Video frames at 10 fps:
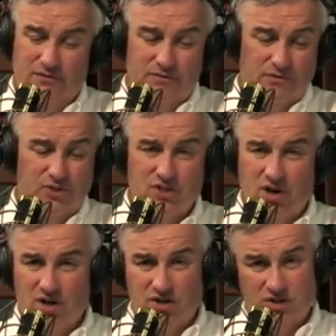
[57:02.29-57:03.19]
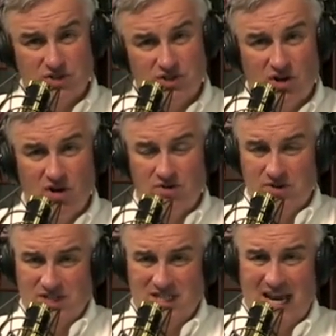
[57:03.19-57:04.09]
If you've ever started an install
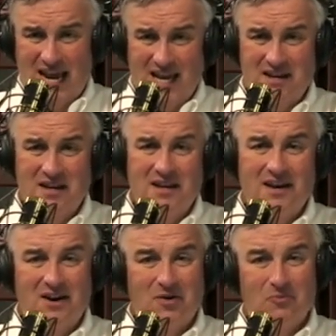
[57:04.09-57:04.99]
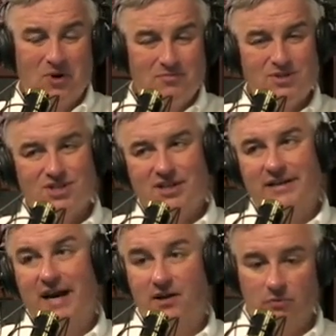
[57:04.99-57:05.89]
or a scan on one
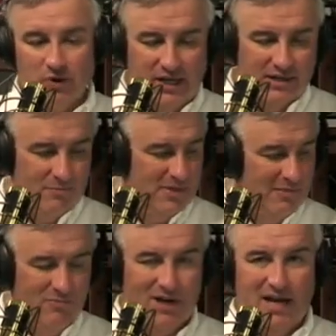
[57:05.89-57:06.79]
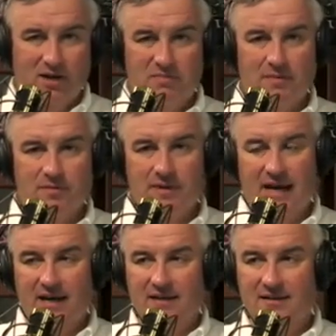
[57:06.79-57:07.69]
machine, now you wait, you, you bring out your
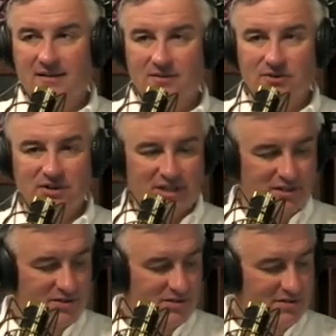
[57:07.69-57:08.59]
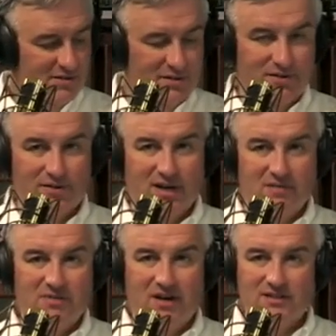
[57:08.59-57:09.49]
paperback and uh, or your Kindle or you know your
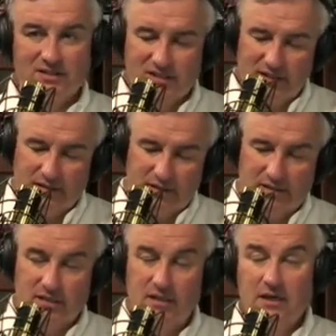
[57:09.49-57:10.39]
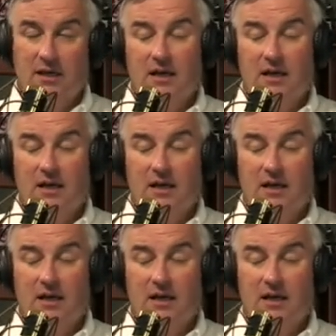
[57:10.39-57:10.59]
iPod, and you sit and you listen.